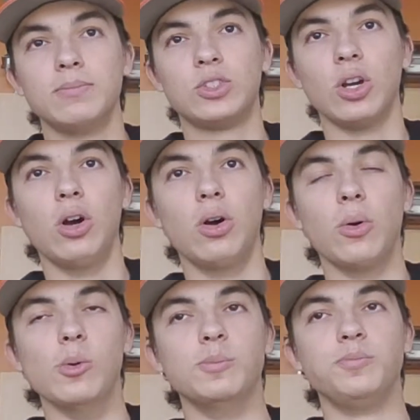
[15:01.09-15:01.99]

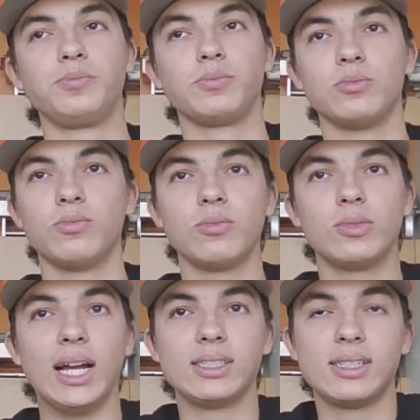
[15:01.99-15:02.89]
So
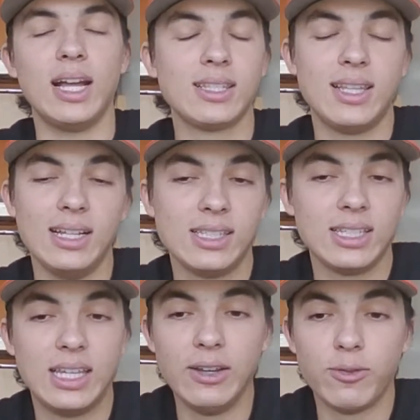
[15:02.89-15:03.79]
that's
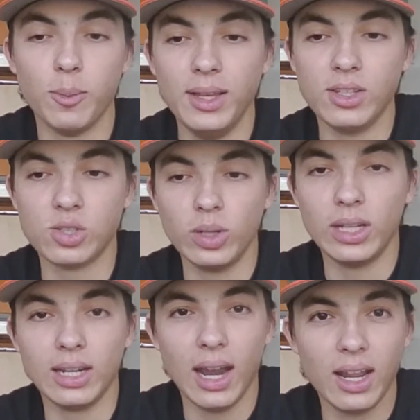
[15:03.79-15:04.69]
the key for me this
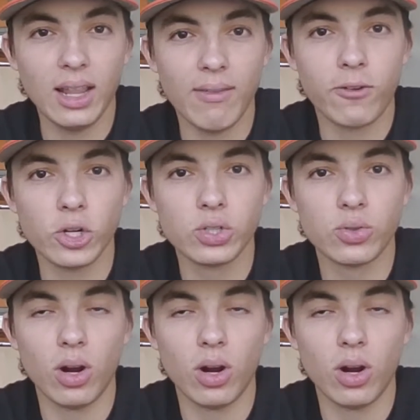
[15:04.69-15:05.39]
weekend, getting that first